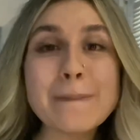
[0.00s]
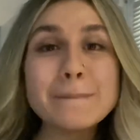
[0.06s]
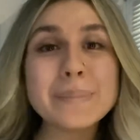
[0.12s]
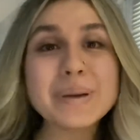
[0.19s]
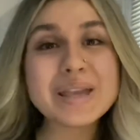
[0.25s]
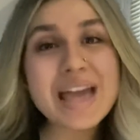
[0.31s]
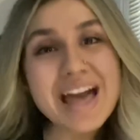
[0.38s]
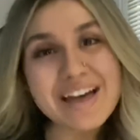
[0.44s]

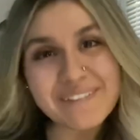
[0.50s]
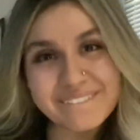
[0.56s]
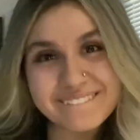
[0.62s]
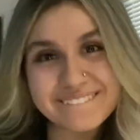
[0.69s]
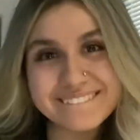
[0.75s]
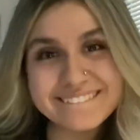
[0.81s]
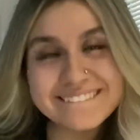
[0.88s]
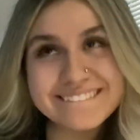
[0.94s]
But yeah,
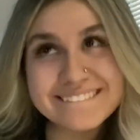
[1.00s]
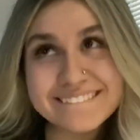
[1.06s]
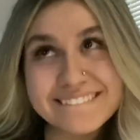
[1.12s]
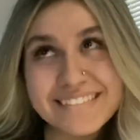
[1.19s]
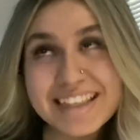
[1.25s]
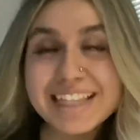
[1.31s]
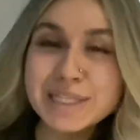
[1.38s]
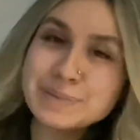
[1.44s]

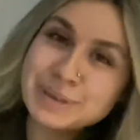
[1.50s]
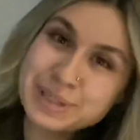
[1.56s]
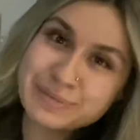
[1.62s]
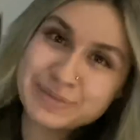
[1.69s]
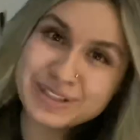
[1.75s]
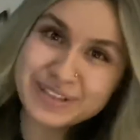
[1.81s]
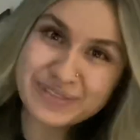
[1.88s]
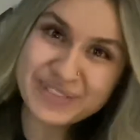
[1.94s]
that's pretty
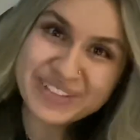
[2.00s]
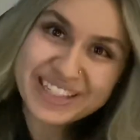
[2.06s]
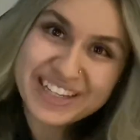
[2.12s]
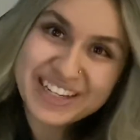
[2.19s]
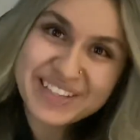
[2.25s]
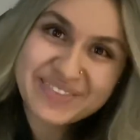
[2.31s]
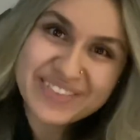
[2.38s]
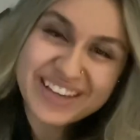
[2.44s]
much it for
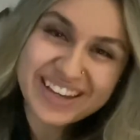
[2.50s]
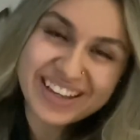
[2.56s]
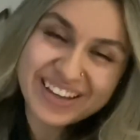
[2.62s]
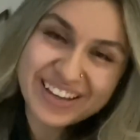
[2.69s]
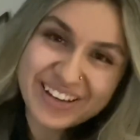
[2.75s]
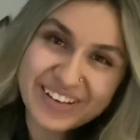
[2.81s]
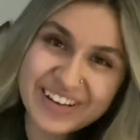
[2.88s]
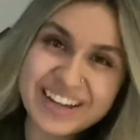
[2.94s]
today's
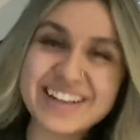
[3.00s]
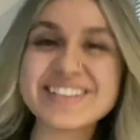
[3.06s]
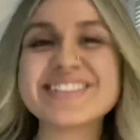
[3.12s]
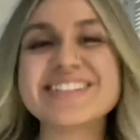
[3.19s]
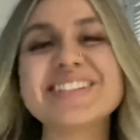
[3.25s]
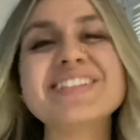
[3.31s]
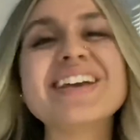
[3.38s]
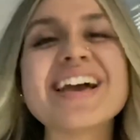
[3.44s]
video, and I'll
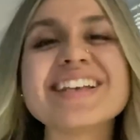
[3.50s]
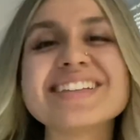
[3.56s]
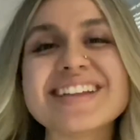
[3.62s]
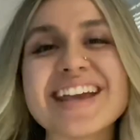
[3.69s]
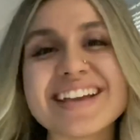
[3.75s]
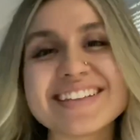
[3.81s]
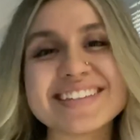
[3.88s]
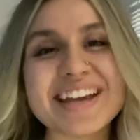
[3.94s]
see you guys
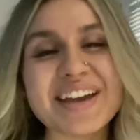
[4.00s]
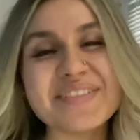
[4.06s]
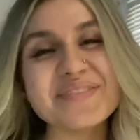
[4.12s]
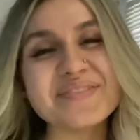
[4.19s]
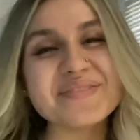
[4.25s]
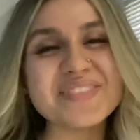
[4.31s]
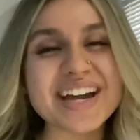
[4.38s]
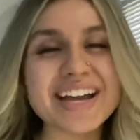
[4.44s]
next time.
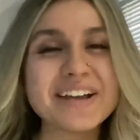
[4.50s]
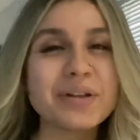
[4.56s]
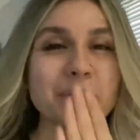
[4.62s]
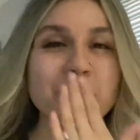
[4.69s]
Bye.